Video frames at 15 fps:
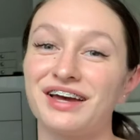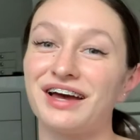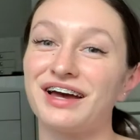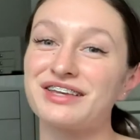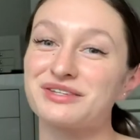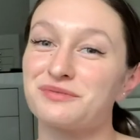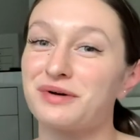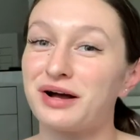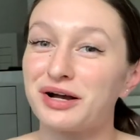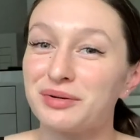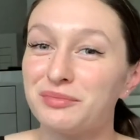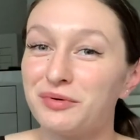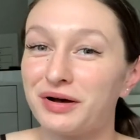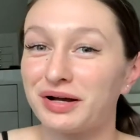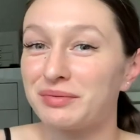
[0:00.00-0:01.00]
guys,
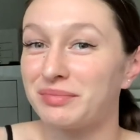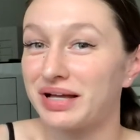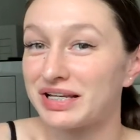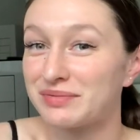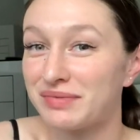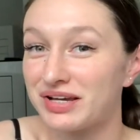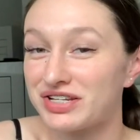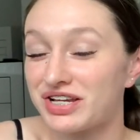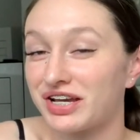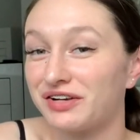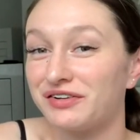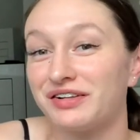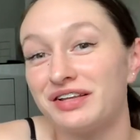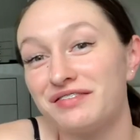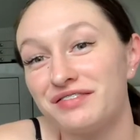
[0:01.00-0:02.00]
welcome welcome back to my
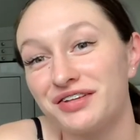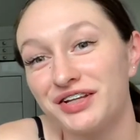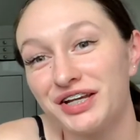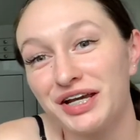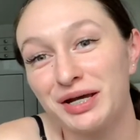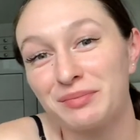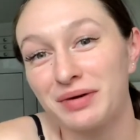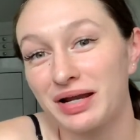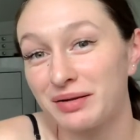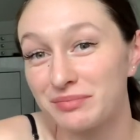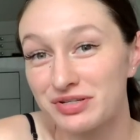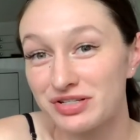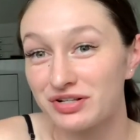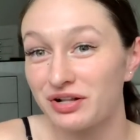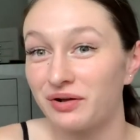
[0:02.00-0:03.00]
channel if you're new here my name
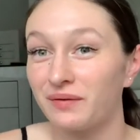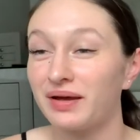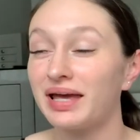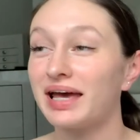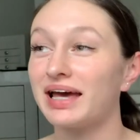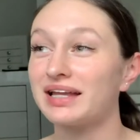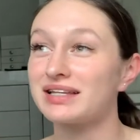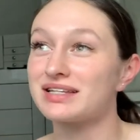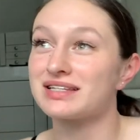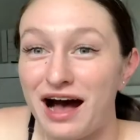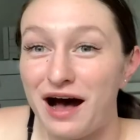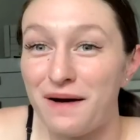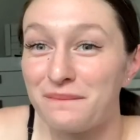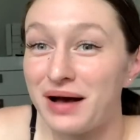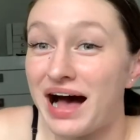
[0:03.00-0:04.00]
is chloe and
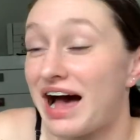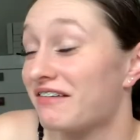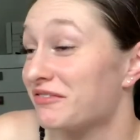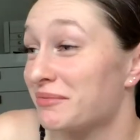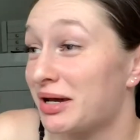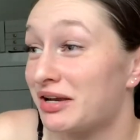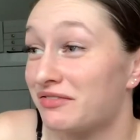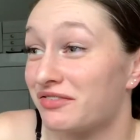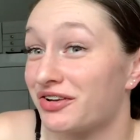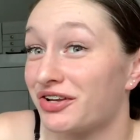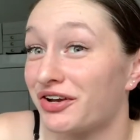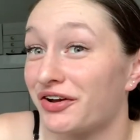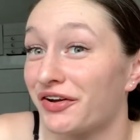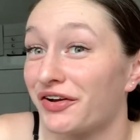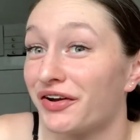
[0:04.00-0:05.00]
um i haven't made a
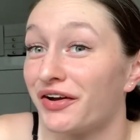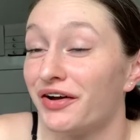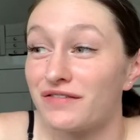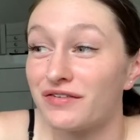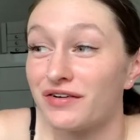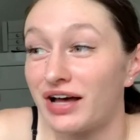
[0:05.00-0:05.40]
video for